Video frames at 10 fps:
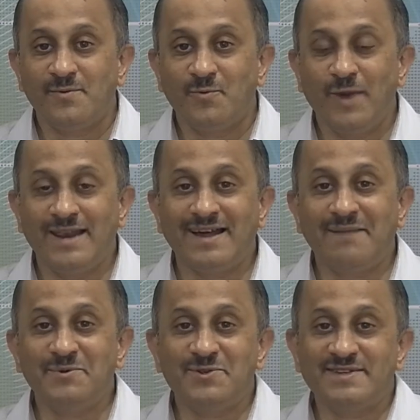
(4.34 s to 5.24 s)

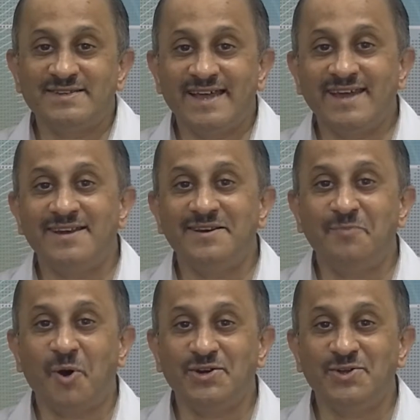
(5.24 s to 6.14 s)
Welcome to the second
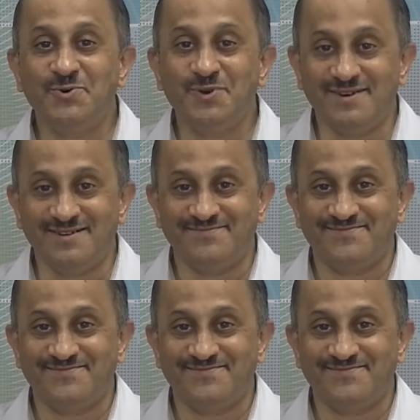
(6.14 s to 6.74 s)
module